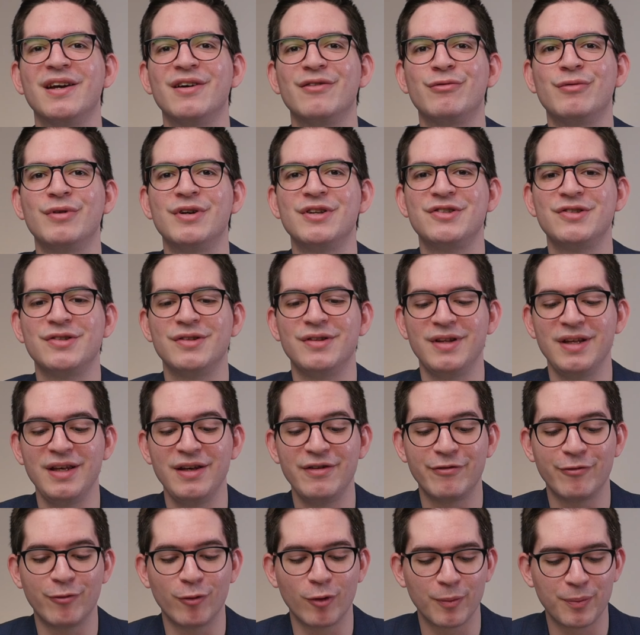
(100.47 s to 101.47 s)
of which,
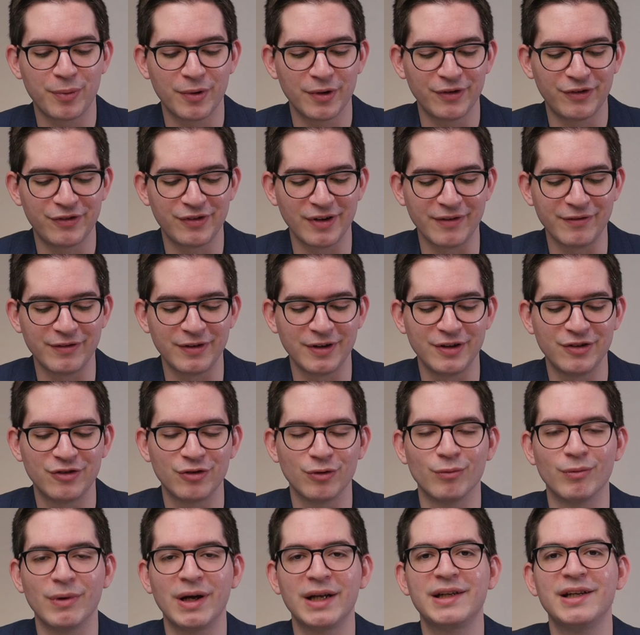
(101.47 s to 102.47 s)
the 4.7-inch
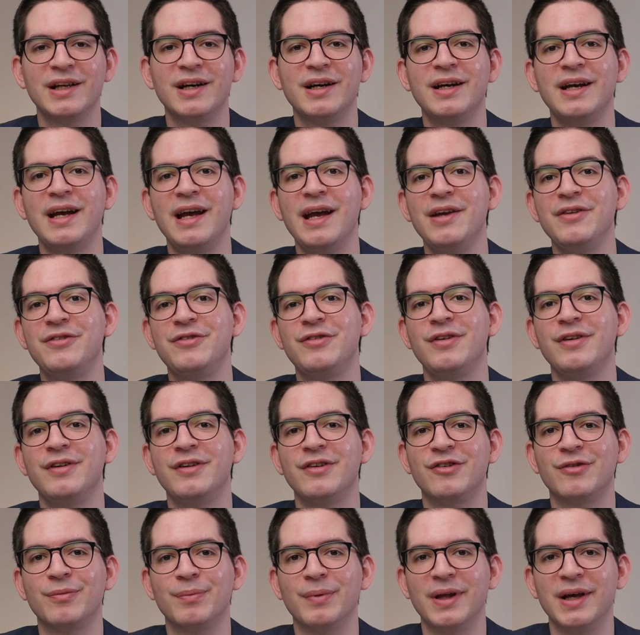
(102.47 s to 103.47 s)
Retina HD
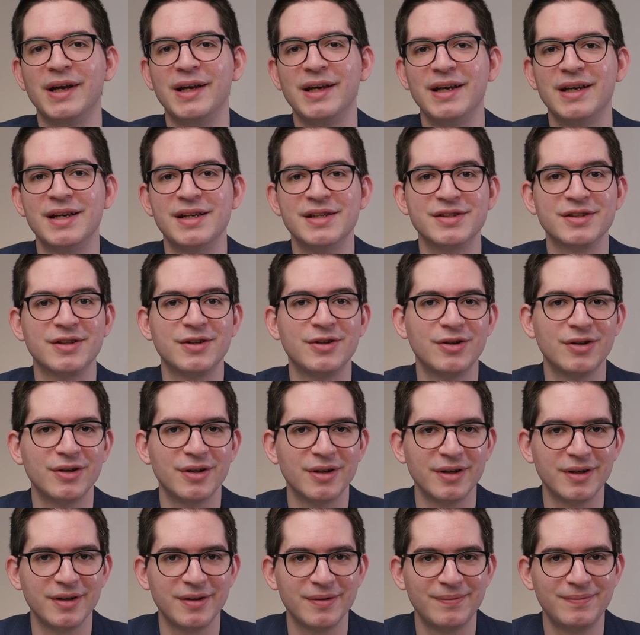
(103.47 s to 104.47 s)
display is
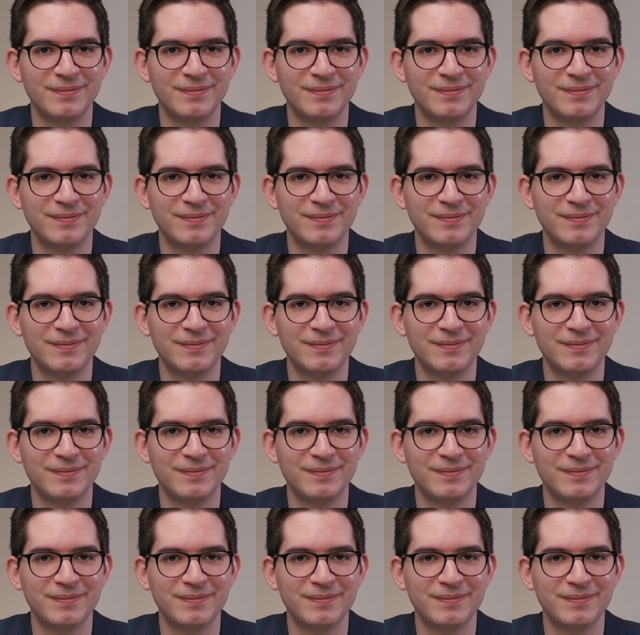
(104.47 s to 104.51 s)
good.